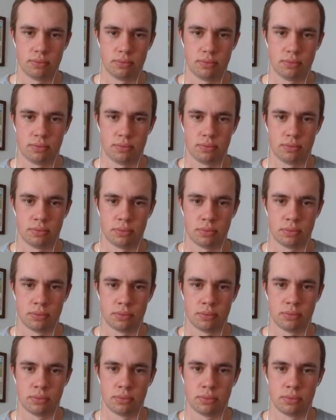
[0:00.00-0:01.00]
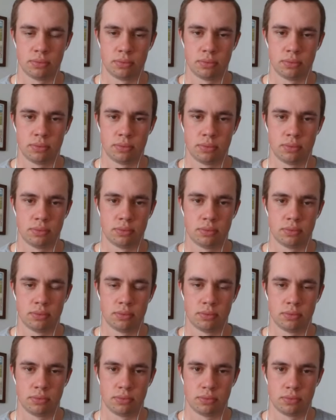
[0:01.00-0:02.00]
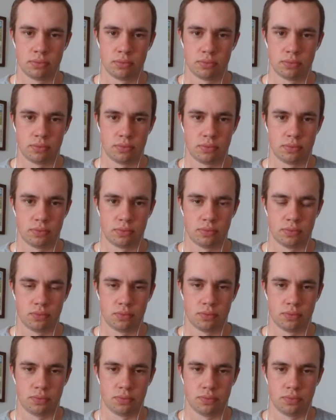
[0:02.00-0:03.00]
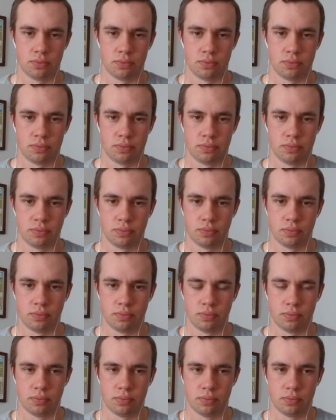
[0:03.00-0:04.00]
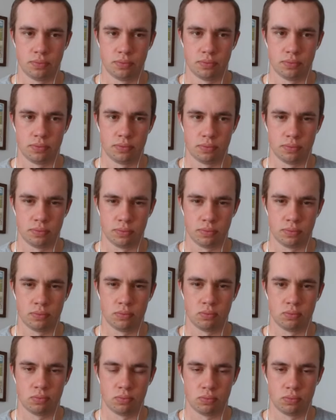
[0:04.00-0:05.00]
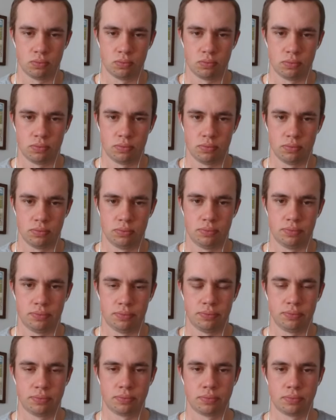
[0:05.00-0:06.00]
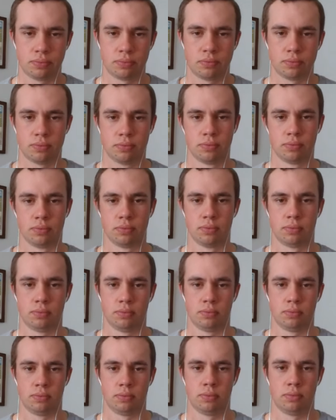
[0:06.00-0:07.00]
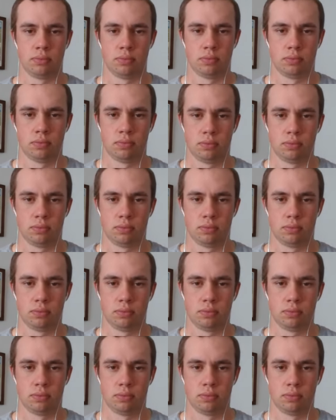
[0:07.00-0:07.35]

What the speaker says: This person isn't speaking.